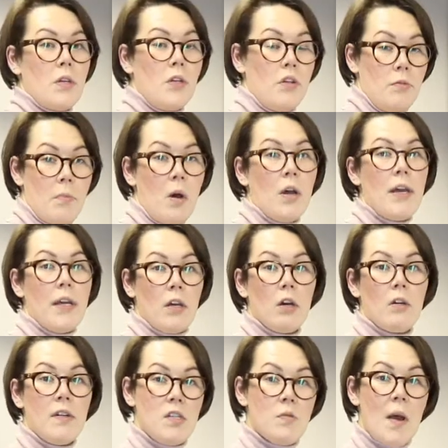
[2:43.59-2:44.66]
you might
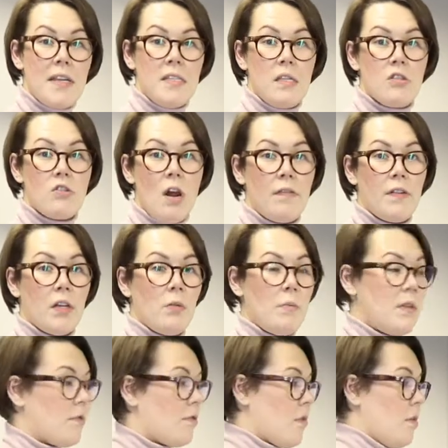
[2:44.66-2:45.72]
encourage wasted traffic
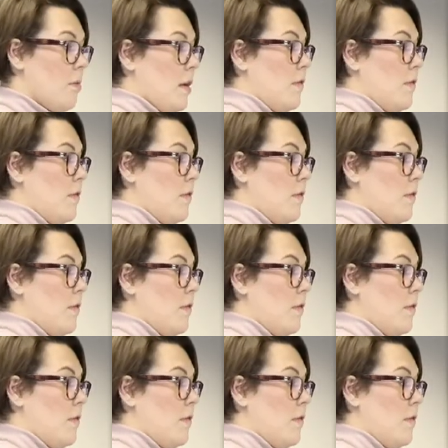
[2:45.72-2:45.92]
coming through.